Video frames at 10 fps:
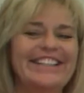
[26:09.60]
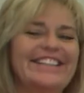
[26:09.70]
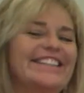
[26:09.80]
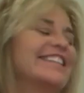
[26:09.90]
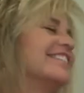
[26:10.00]

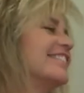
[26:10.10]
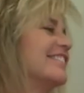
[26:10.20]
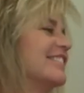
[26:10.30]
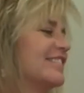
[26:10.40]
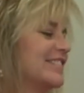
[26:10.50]

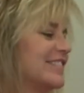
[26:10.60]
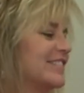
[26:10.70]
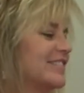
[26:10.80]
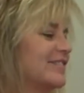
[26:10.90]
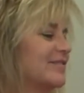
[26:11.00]

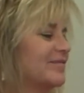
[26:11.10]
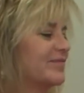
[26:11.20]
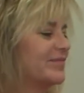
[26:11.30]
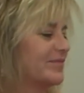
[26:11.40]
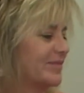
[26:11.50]

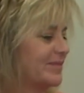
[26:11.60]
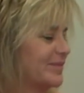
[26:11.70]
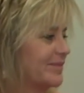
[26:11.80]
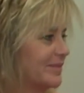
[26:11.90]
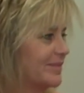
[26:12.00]

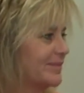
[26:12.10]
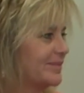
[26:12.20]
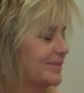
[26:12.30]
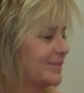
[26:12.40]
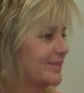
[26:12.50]

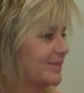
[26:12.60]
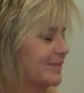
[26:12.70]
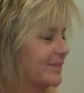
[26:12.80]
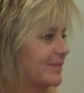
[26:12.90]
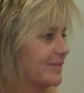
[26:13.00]

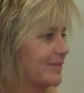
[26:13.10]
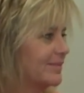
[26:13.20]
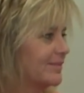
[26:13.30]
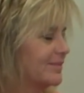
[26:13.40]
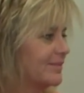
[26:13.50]

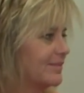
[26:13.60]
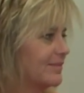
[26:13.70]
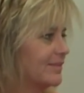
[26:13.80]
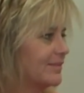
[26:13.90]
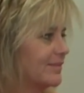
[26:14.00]

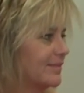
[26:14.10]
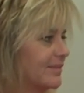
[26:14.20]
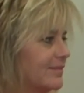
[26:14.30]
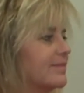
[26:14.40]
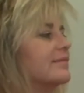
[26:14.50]
The person shown says nothing.